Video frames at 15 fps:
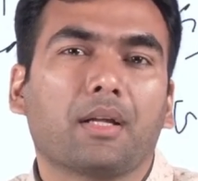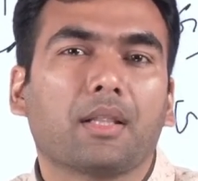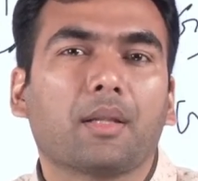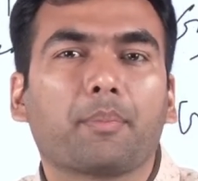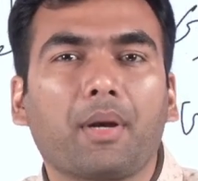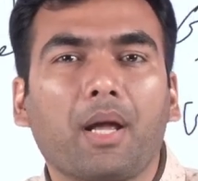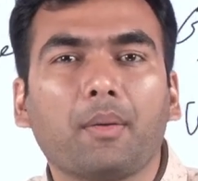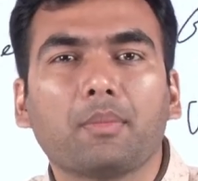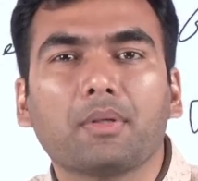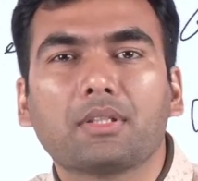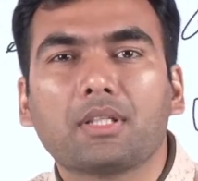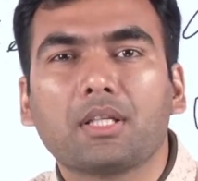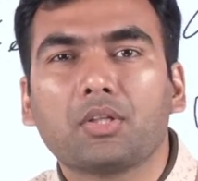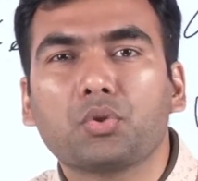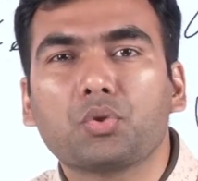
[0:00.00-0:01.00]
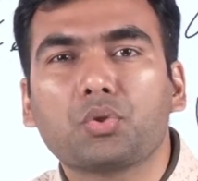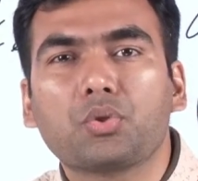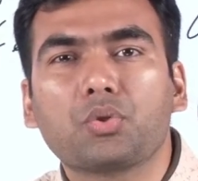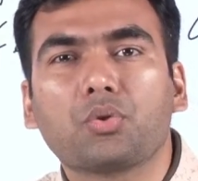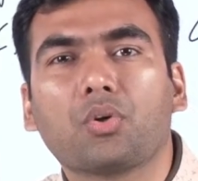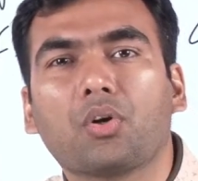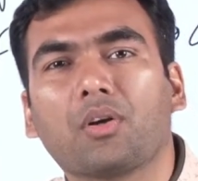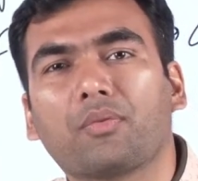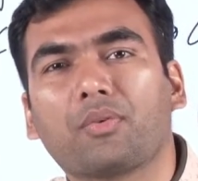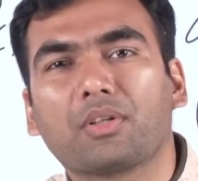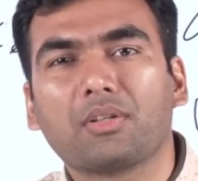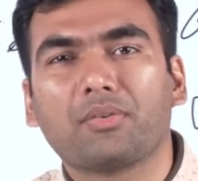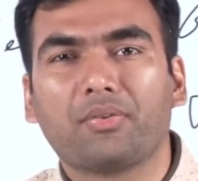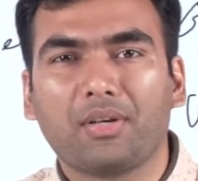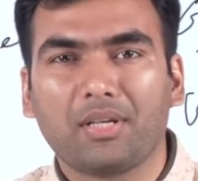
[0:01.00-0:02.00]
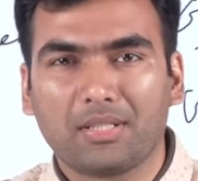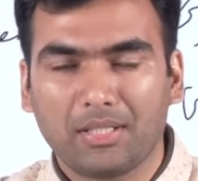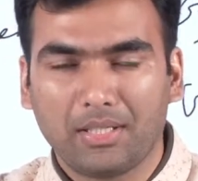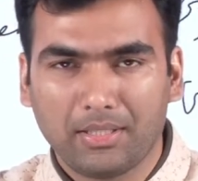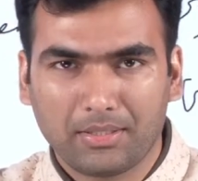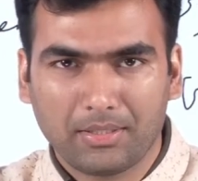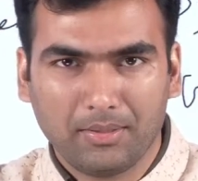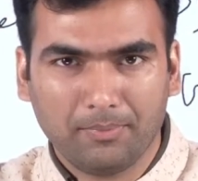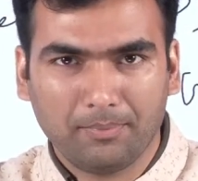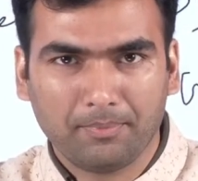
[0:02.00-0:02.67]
the prime minister used to call for the fresh election.